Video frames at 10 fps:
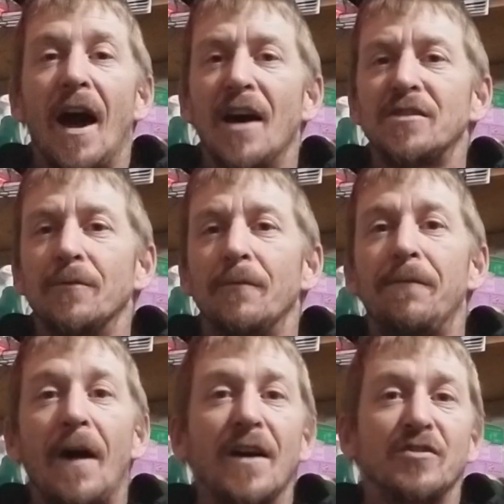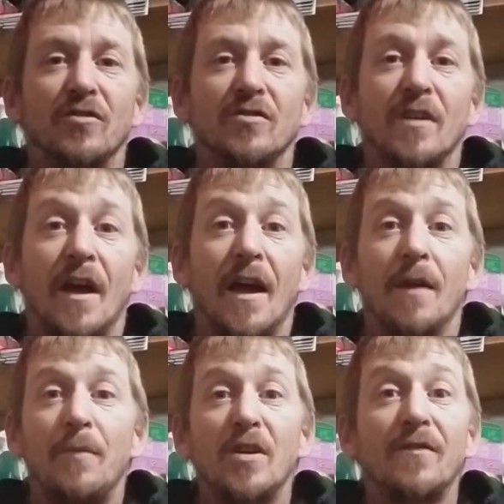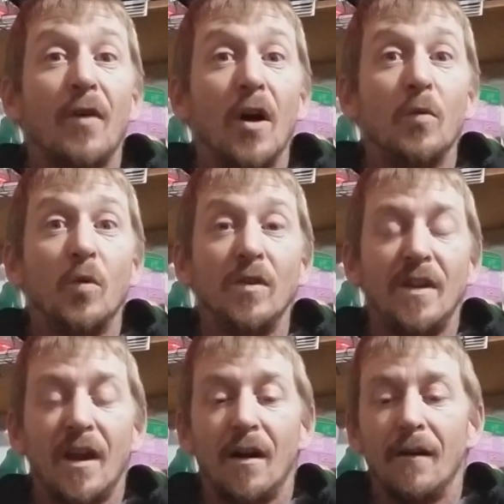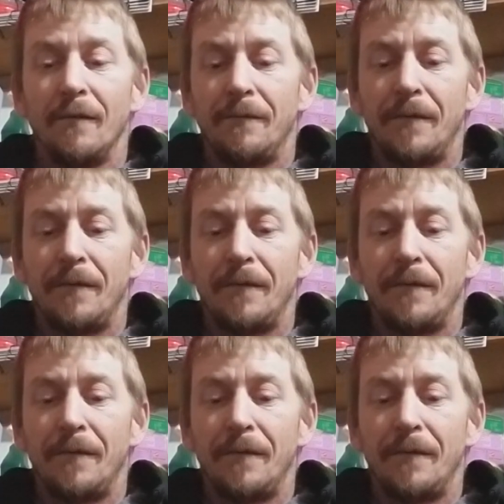awesome fossils and petrified wood that I've